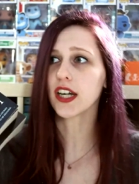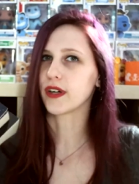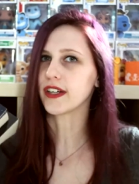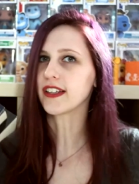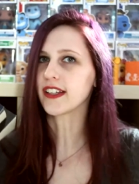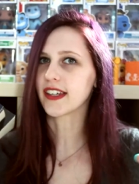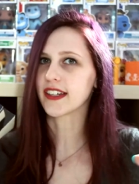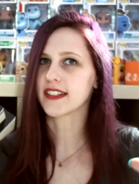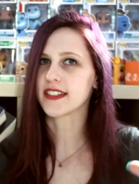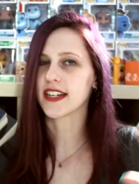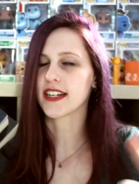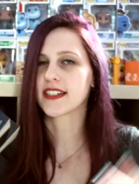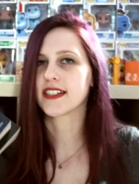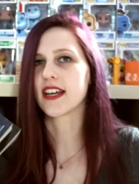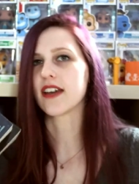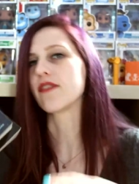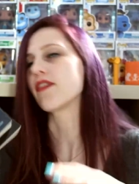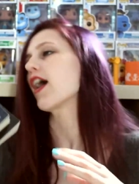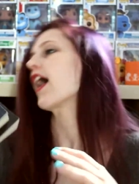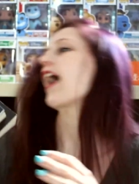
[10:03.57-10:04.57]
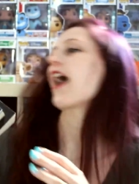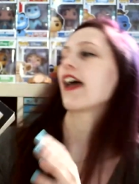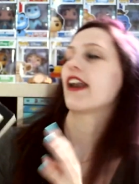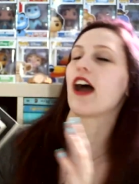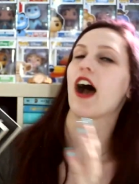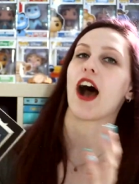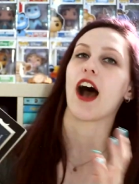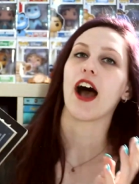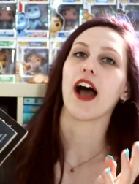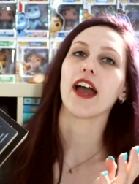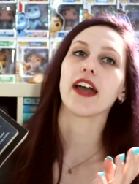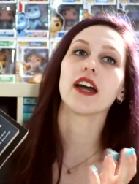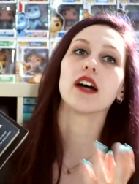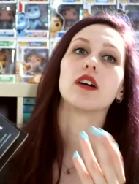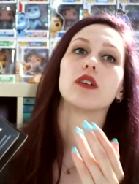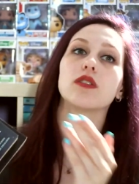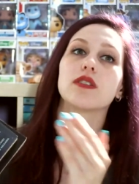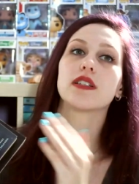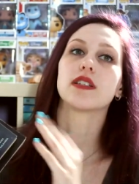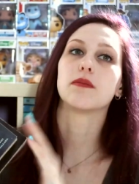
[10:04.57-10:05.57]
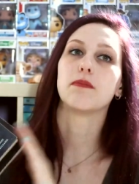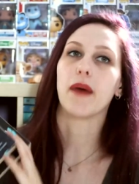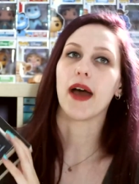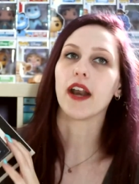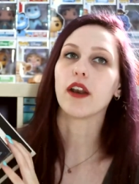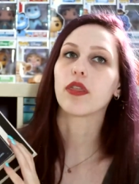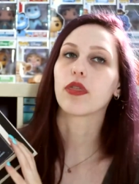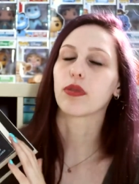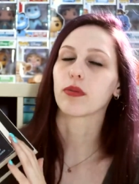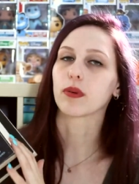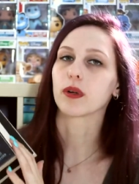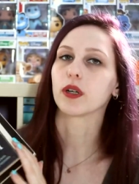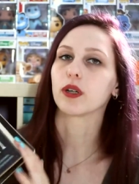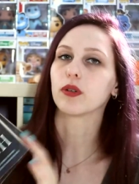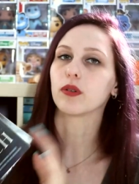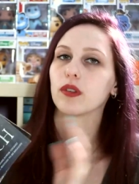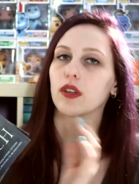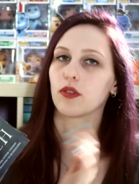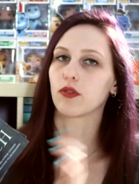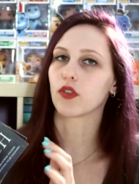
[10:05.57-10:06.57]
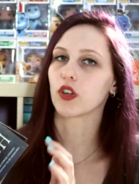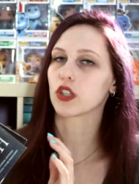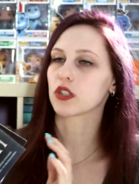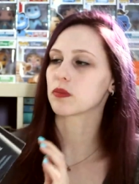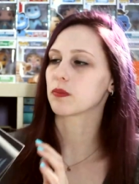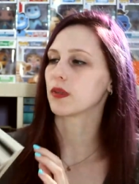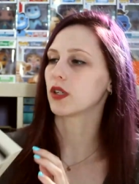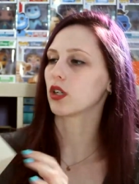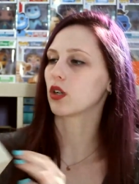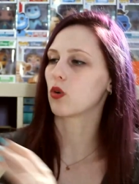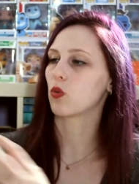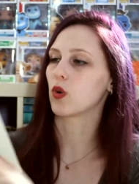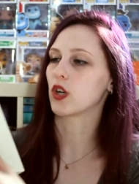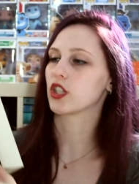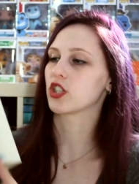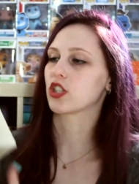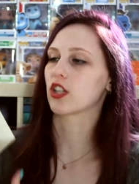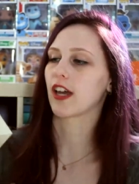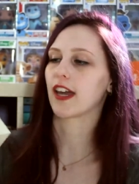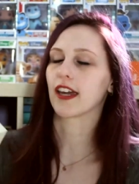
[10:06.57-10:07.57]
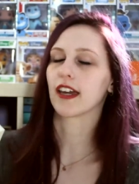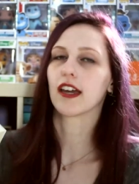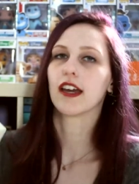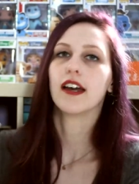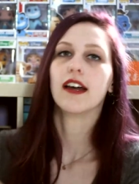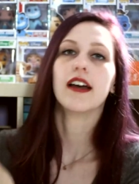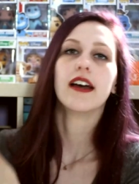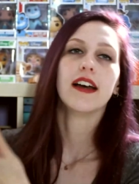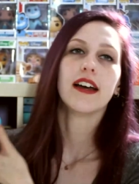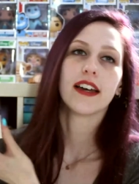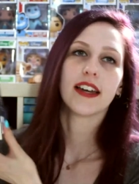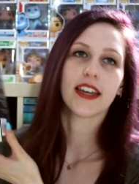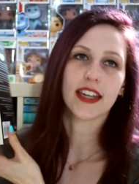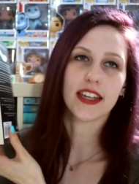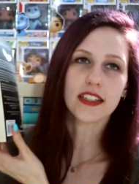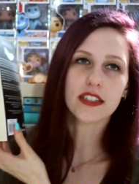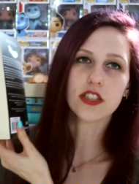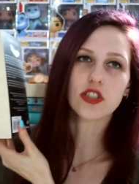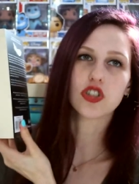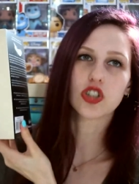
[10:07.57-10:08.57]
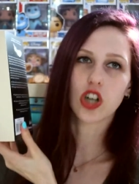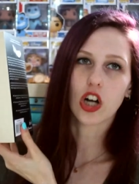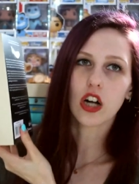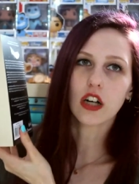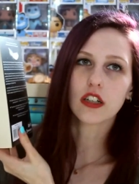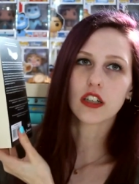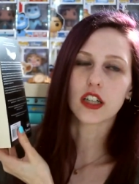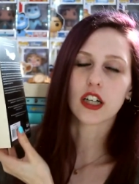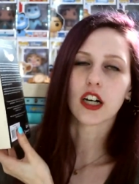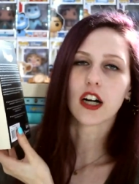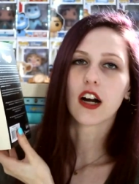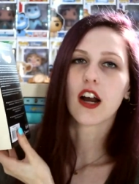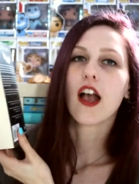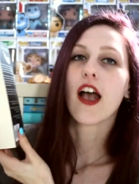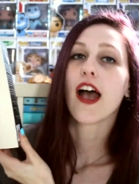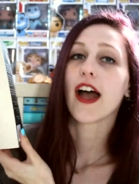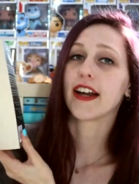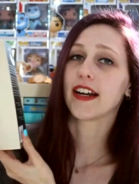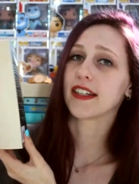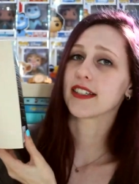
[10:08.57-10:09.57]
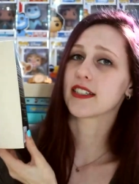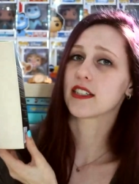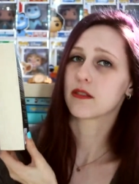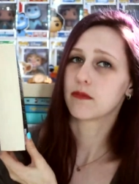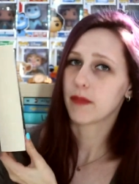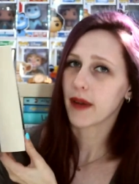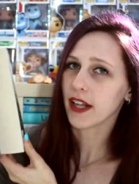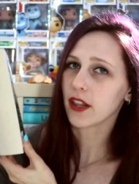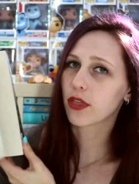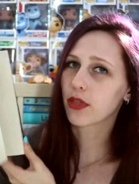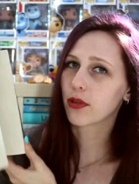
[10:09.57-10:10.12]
really addictive and I sped through the first book, which like is a chonker and I sped